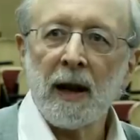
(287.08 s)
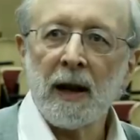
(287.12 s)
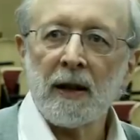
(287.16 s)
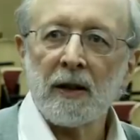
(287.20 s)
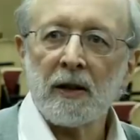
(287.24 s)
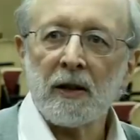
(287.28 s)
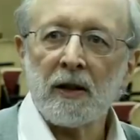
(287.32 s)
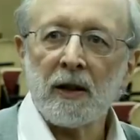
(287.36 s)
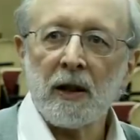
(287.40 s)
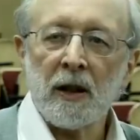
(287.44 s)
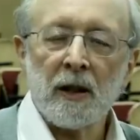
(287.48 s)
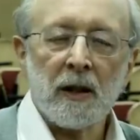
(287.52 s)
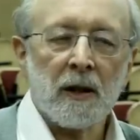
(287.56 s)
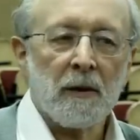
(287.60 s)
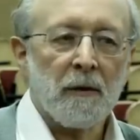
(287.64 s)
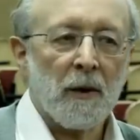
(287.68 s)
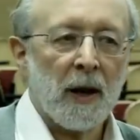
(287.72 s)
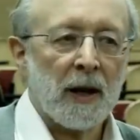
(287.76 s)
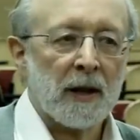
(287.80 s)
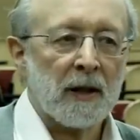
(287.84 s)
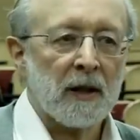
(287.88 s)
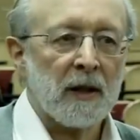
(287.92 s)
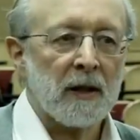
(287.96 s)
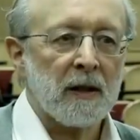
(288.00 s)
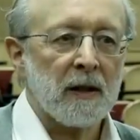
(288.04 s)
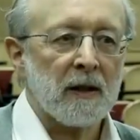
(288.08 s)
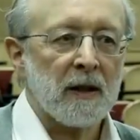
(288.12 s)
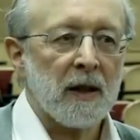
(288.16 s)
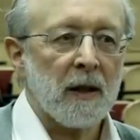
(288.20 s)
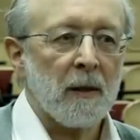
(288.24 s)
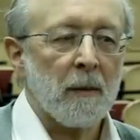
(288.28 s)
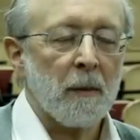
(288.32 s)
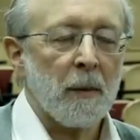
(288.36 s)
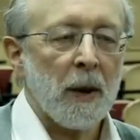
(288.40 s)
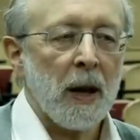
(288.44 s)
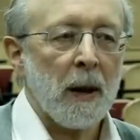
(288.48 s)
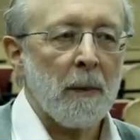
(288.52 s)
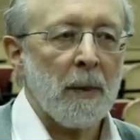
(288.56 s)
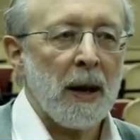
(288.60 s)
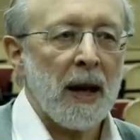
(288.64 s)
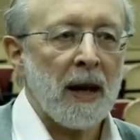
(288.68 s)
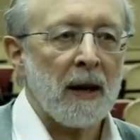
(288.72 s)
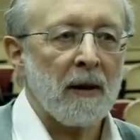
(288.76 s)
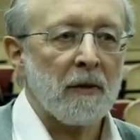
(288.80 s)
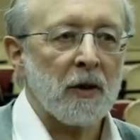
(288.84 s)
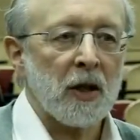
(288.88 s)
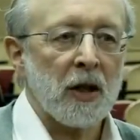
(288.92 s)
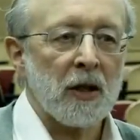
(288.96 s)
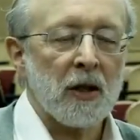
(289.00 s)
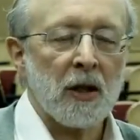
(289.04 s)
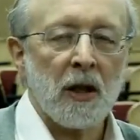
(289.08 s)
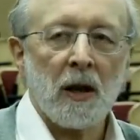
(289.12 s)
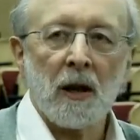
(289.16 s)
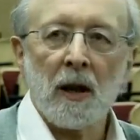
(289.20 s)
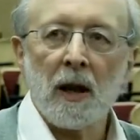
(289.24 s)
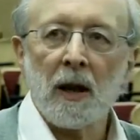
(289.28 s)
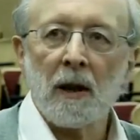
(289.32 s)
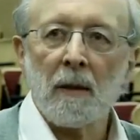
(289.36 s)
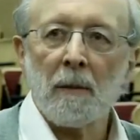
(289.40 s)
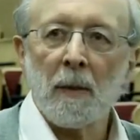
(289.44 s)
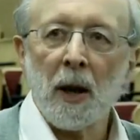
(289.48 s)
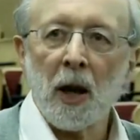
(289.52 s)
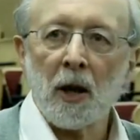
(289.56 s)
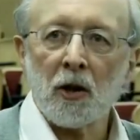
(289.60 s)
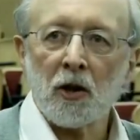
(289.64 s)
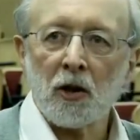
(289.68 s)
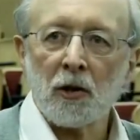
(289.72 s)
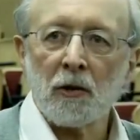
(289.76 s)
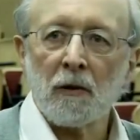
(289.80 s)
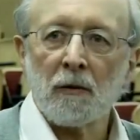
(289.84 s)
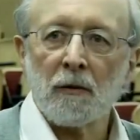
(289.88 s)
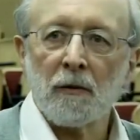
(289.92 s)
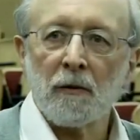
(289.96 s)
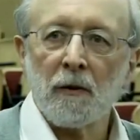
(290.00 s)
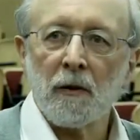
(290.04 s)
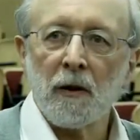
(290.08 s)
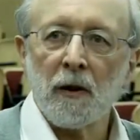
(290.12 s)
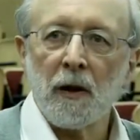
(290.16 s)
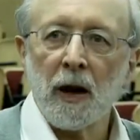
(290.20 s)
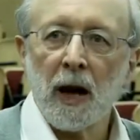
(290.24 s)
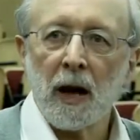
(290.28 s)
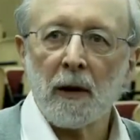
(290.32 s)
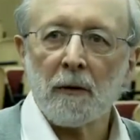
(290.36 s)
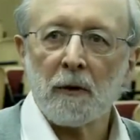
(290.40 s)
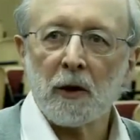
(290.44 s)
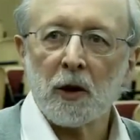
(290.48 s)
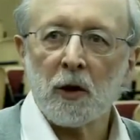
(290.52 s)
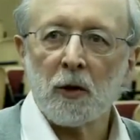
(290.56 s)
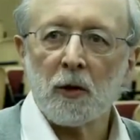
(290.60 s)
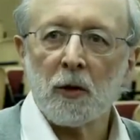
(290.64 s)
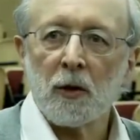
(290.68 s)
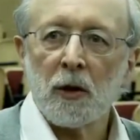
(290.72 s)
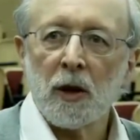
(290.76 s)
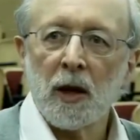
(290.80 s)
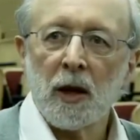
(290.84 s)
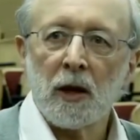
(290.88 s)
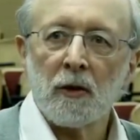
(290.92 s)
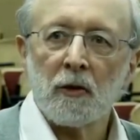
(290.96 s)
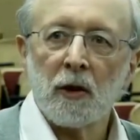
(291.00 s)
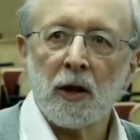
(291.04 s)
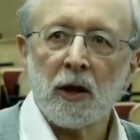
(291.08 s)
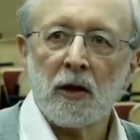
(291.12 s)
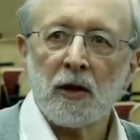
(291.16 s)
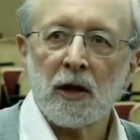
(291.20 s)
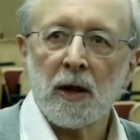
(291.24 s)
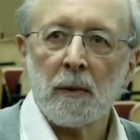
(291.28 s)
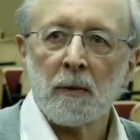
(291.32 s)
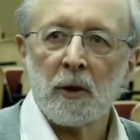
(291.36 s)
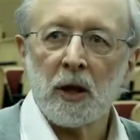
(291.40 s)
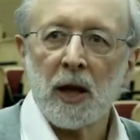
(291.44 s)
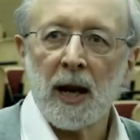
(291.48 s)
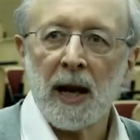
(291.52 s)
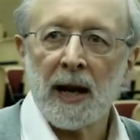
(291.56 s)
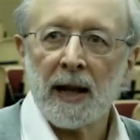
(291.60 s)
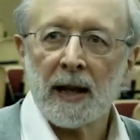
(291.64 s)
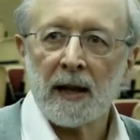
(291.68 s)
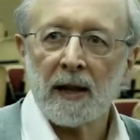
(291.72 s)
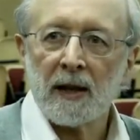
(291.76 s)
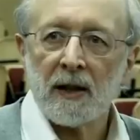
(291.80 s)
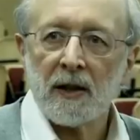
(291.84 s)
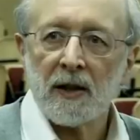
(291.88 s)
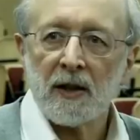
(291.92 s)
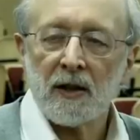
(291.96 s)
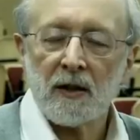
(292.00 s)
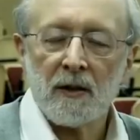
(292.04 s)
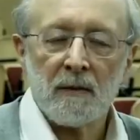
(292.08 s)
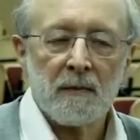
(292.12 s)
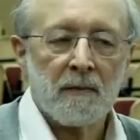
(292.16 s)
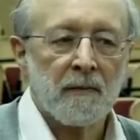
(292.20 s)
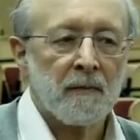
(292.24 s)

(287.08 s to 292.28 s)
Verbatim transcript: and in fact it behaves as a partial alpha-2 adrenoceptor agonist.